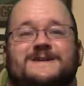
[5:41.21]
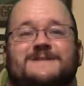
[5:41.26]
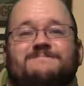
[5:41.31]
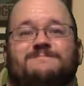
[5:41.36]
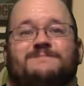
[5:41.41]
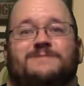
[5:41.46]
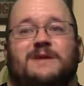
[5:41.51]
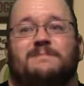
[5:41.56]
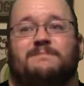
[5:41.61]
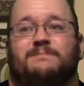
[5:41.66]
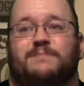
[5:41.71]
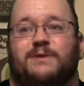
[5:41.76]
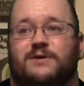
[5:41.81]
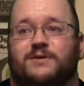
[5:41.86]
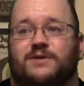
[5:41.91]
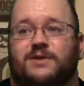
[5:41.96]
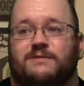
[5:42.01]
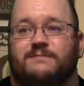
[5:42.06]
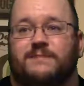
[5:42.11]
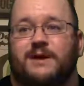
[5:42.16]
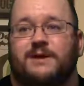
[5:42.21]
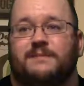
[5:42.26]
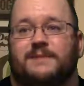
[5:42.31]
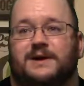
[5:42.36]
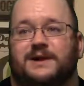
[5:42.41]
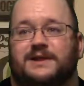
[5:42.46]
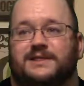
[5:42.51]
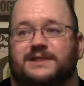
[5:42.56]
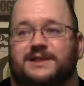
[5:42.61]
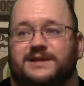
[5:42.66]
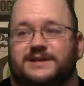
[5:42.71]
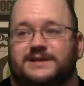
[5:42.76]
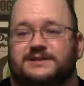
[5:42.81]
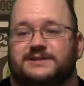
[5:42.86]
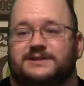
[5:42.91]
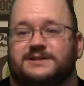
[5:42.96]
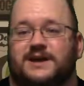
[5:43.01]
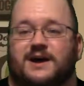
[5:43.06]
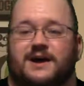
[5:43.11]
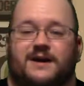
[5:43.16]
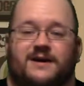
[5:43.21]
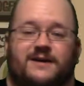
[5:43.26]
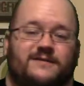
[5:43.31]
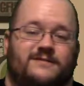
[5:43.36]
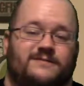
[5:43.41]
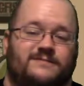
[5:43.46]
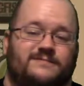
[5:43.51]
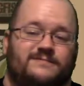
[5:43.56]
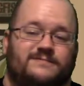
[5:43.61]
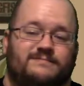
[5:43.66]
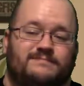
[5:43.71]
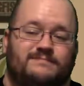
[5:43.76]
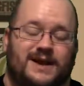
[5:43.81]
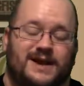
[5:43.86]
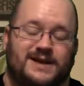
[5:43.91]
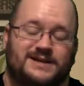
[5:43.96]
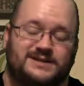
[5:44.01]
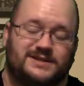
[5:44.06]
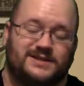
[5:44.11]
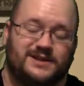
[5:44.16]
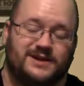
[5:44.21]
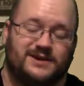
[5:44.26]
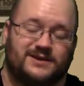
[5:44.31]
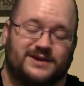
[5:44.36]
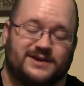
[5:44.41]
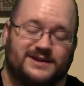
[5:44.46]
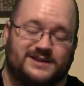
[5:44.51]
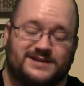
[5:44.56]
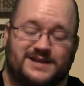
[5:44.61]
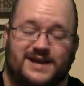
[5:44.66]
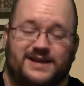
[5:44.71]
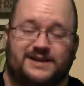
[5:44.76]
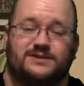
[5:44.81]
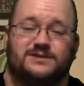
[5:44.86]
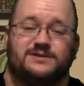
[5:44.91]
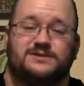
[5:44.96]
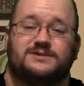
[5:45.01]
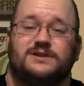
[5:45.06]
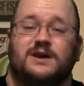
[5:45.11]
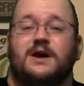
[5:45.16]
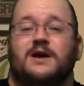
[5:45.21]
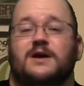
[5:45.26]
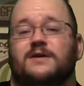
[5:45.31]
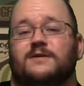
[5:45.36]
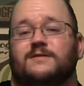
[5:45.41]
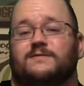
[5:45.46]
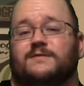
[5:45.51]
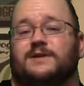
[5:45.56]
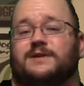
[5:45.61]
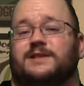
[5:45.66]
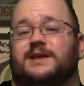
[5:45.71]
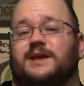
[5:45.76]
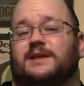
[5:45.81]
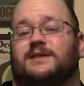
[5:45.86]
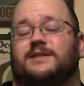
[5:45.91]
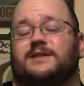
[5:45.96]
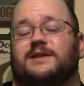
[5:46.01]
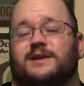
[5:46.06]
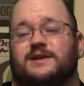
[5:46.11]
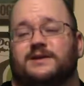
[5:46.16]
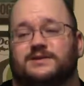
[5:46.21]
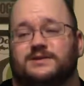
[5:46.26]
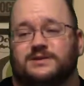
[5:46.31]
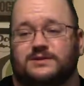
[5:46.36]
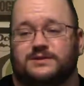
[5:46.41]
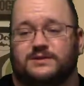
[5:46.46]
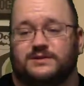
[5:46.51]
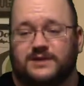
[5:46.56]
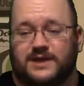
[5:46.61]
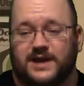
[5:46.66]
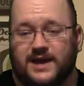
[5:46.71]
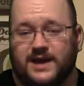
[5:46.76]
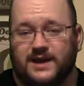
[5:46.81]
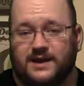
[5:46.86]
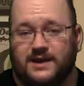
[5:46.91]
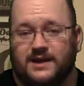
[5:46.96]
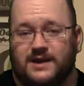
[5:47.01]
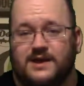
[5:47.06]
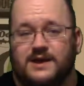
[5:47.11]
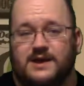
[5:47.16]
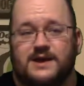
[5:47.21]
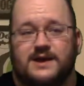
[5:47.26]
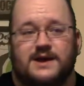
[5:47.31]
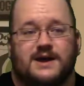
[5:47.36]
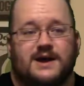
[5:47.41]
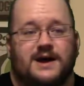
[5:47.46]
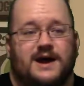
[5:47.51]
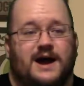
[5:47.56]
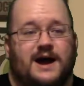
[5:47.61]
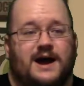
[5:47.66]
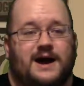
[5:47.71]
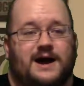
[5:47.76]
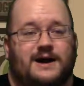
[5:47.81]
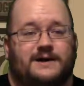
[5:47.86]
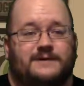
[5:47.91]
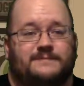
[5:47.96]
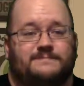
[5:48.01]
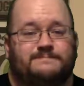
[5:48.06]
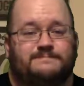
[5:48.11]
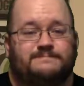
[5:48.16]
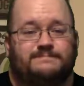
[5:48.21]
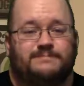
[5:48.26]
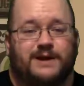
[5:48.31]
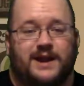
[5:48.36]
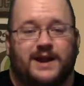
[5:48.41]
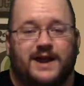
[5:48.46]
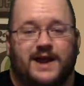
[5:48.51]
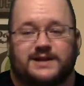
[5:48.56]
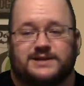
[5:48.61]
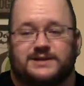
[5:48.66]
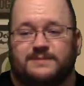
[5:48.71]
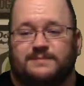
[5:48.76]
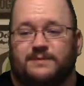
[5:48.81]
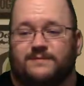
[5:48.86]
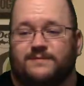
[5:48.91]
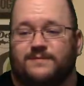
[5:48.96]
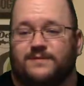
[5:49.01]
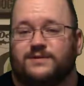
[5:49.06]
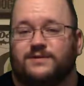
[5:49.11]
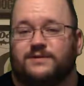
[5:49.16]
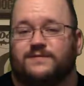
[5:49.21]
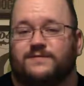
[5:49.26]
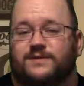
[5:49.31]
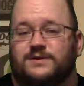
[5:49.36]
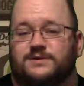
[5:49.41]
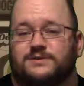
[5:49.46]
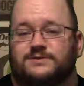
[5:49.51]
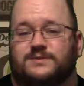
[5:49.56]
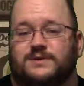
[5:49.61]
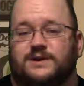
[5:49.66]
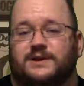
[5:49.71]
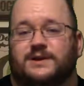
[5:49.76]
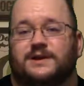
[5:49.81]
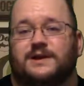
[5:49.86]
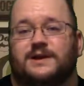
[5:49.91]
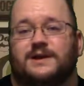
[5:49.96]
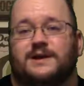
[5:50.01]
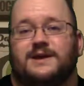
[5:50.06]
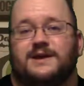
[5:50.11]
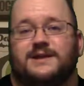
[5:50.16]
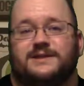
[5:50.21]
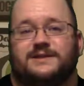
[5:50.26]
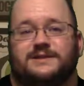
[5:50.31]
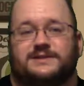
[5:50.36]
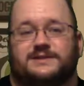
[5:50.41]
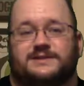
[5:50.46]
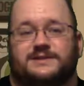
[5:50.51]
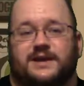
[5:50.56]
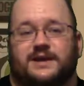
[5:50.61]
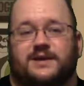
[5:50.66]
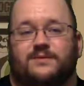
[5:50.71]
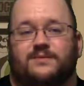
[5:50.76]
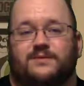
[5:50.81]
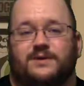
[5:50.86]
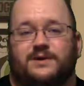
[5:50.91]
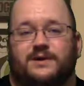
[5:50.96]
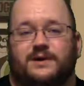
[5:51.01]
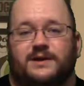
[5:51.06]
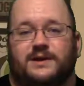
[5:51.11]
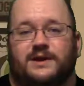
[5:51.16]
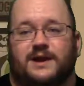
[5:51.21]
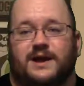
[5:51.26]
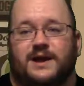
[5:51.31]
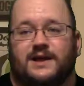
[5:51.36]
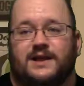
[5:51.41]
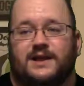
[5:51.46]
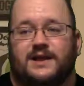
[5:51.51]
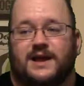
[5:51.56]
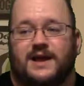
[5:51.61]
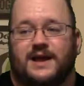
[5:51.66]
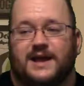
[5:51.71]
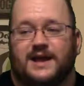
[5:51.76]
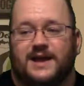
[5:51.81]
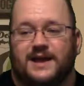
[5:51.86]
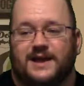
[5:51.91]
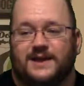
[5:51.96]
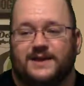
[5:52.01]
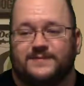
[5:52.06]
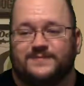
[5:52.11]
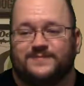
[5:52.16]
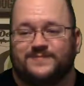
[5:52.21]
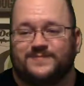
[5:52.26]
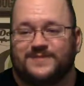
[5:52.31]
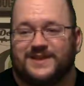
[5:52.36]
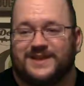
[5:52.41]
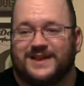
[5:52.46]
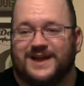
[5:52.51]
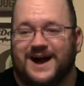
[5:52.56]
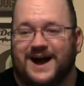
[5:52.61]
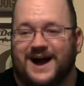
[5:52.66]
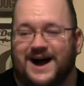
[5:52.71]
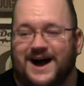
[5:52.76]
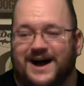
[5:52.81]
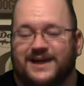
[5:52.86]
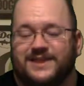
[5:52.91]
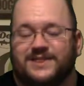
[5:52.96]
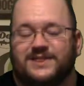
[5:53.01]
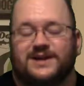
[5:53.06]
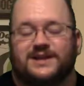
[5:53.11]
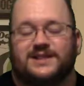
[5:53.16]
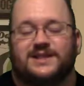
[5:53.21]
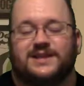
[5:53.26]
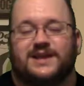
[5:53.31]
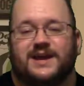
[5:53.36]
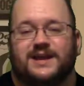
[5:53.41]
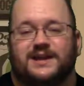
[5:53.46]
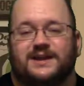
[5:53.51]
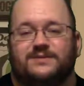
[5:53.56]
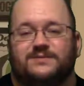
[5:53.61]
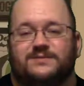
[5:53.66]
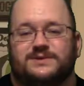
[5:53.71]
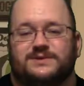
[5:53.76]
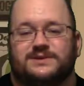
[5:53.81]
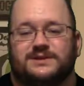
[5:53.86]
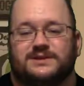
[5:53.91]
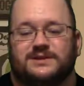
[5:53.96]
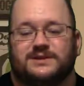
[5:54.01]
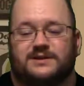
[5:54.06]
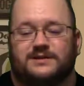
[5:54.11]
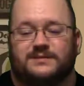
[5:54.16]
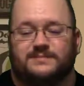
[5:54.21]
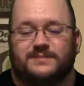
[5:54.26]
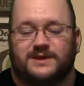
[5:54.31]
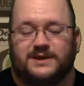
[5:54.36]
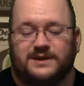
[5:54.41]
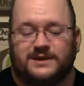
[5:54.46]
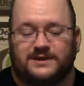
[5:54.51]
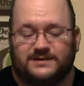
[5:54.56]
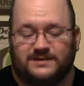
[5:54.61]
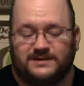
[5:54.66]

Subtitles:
They both have made my list of Match of the Year contenders for at the end of the year to look at, but I actually preferred the first one. The second one, I thought the ending was a little bit...